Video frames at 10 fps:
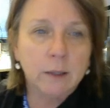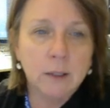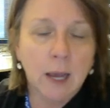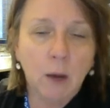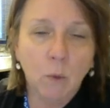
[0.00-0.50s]

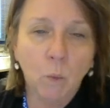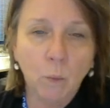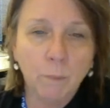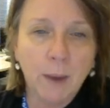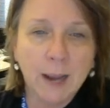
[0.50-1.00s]
that
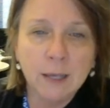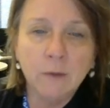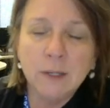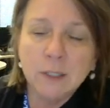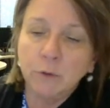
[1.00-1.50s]
by
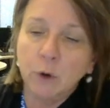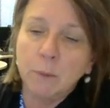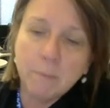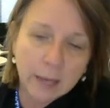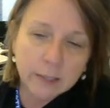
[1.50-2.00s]
giving different
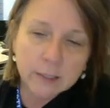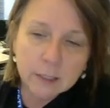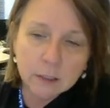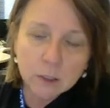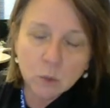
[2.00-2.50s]

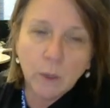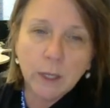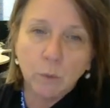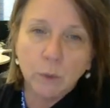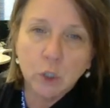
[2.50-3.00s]
medicines, we
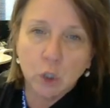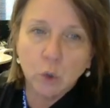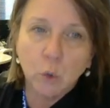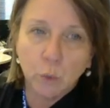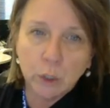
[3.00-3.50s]
can
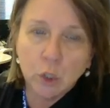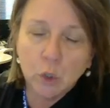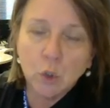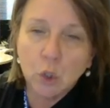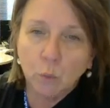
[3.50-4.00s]

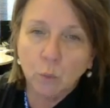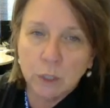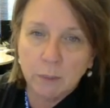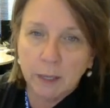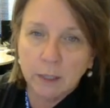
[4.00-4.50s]
reduce the
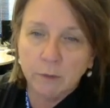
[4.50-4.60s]
demand of